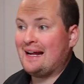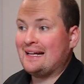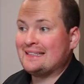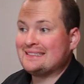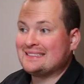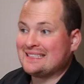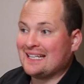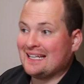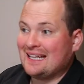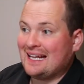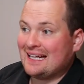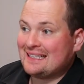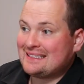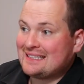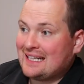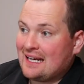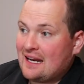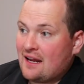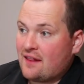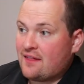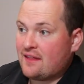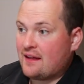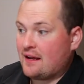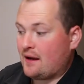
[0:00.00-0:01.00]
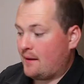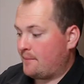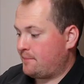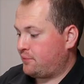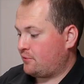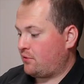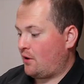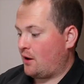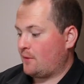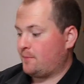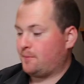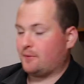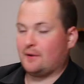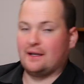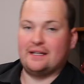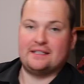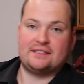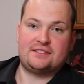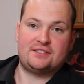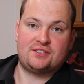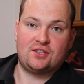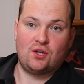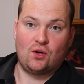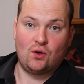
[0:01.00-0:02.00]
and selected the
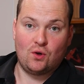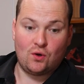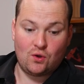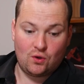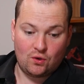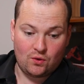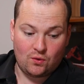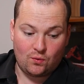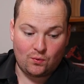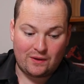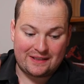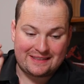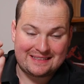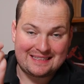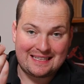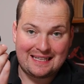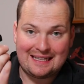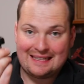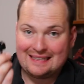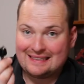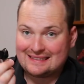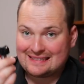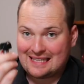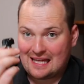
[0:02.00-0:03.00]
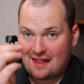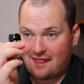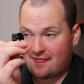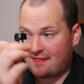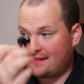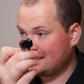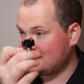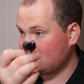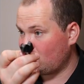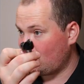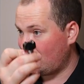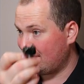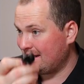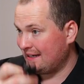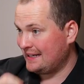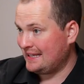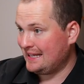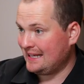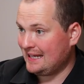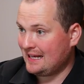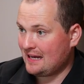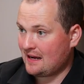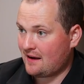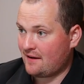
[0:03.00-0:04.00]
appropriate tool, which is this one
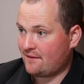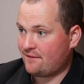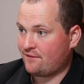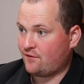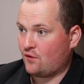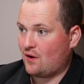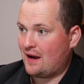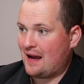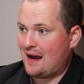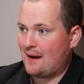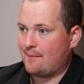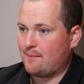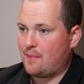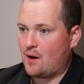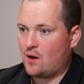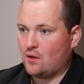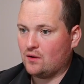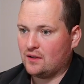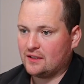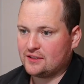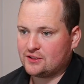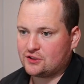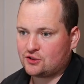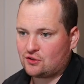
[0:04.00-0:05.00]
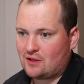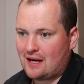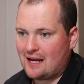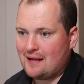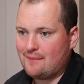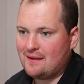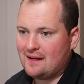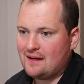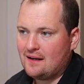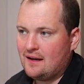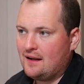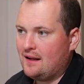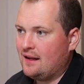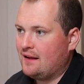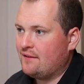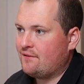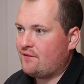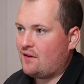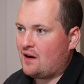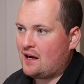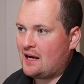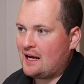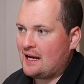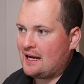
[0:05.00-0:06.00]
here for our bowl and tray bit.
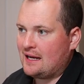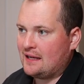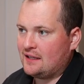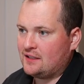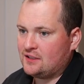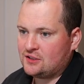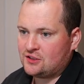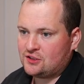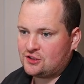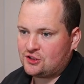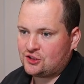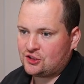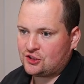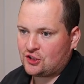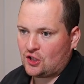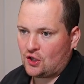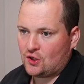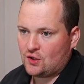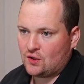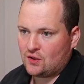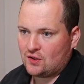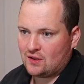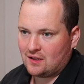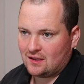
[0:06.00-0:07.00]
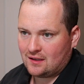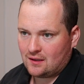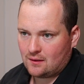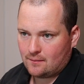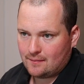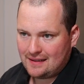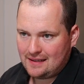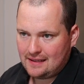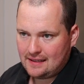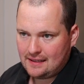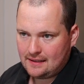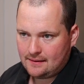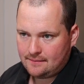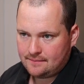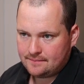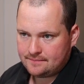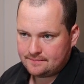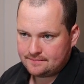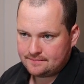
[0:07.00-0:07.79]
If I show you the little bit here,